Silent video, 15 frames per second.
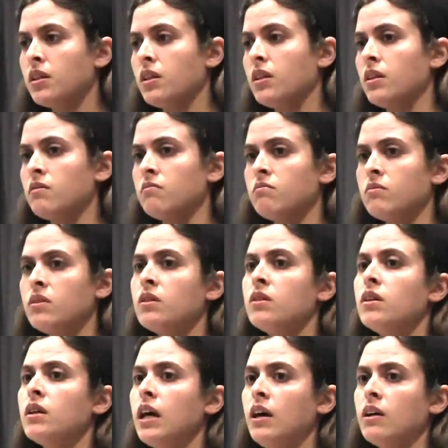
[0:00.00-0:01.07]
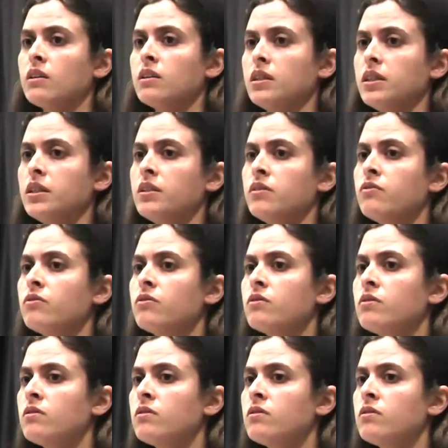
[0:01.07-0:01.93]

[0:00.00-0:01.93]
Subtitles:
the alkaline